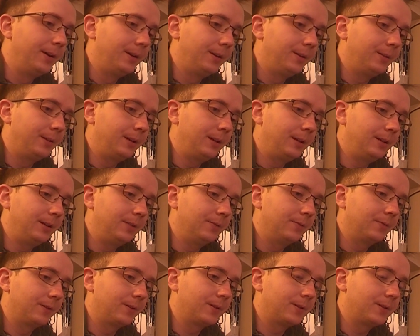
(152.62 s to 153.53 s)
The
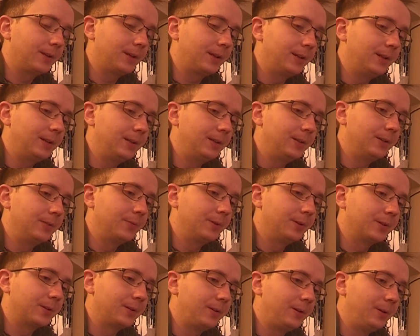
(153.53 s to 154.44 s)
first is
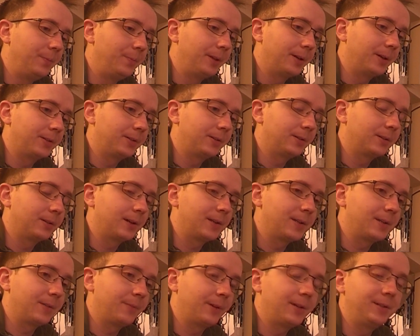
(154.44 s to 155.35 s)
what's called picture
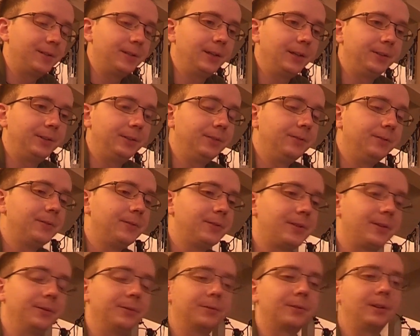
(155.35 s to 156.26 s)
customization.
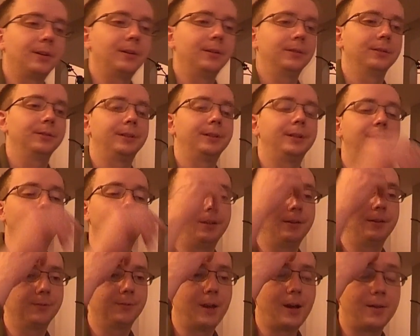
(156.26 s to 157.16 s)
So
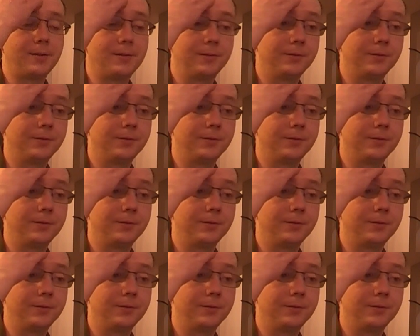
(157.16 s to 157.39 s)
currently, rather